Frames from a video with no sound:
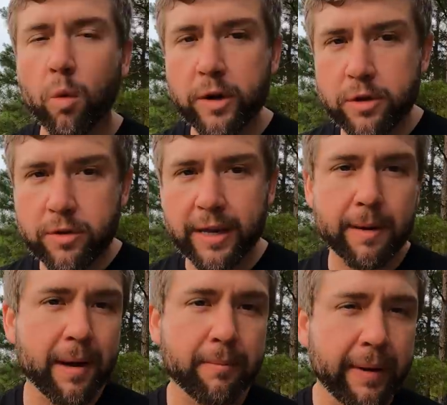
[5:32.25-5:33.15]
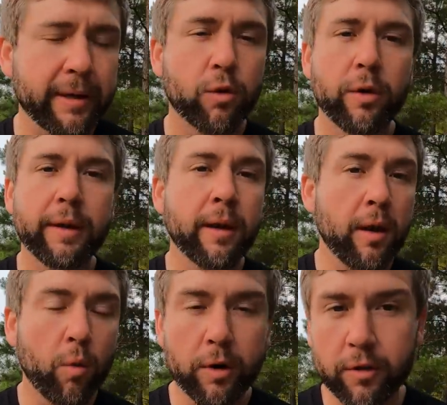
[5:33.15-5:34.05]
What do you think about Bitcoin?
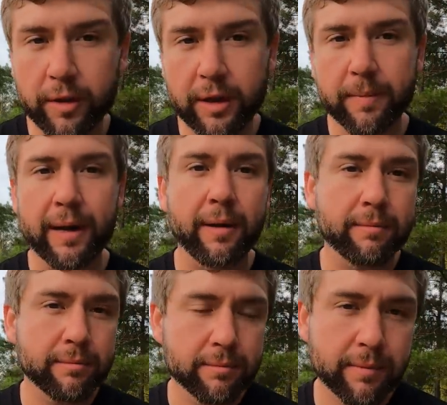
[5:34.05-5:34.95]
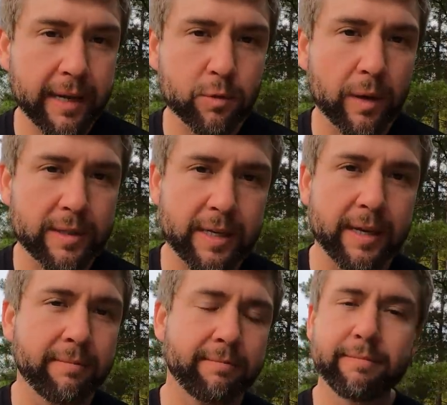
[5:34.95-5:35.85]
What do you think about
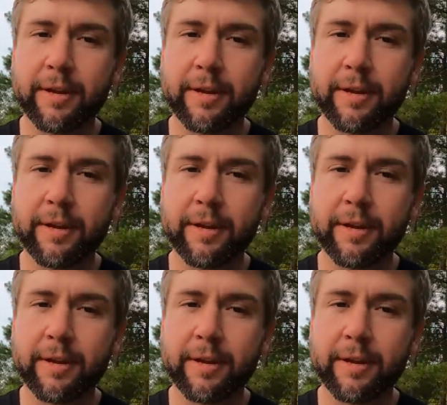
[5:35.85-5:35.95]
XYZ?